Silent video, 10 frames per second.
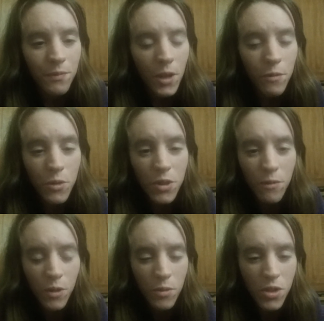If
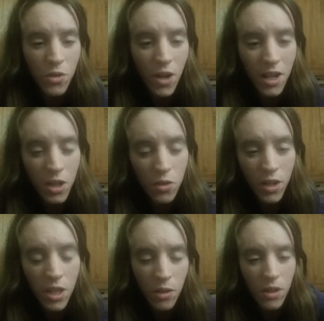Lucifer was trying to
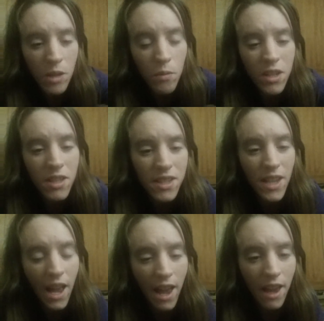trick you, he wouldn't
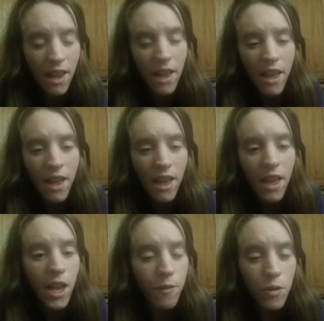say,
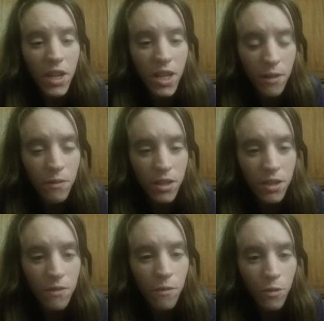if you eat of
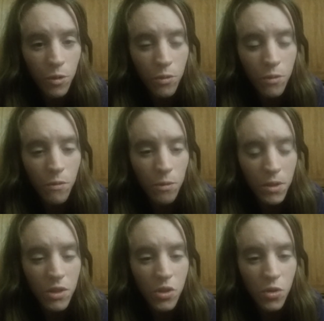this fruit from
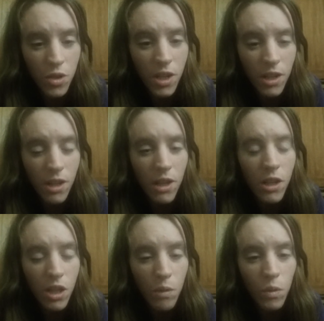this tree,
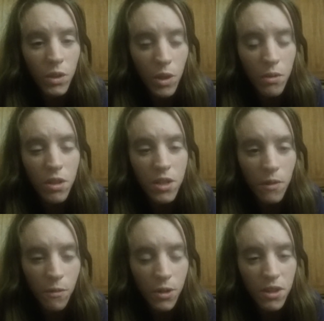you will know the
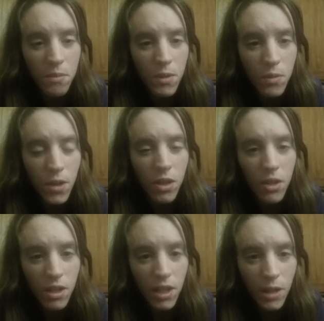difference between
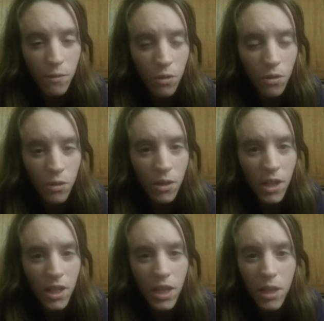good and evil.
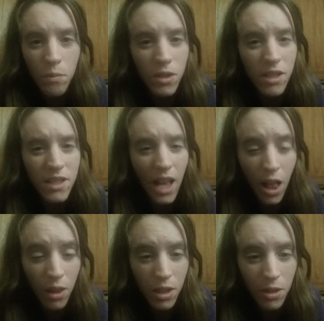He wouldn't
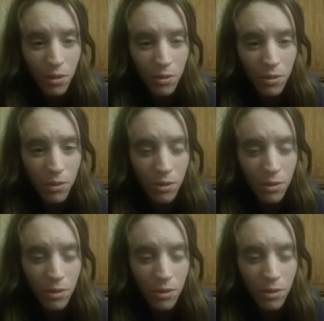tell you